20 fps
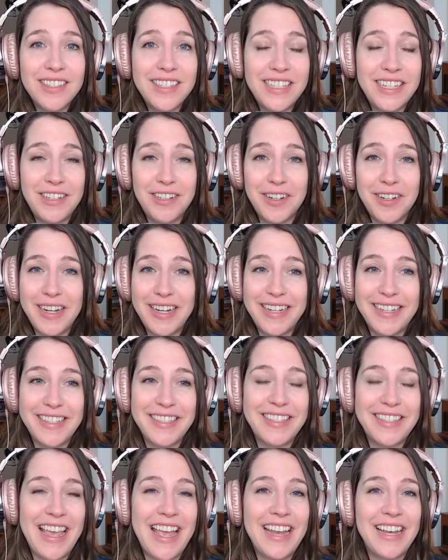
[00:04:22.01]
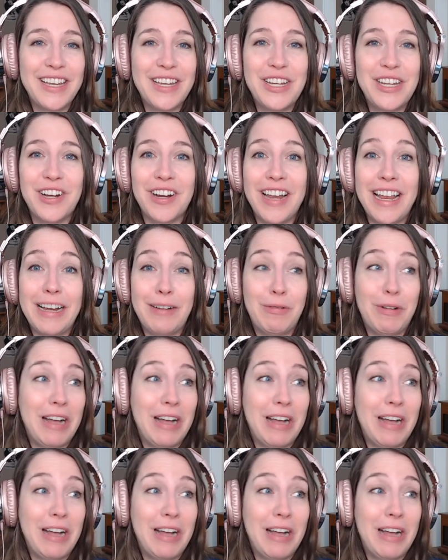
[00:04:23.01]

series and you're like,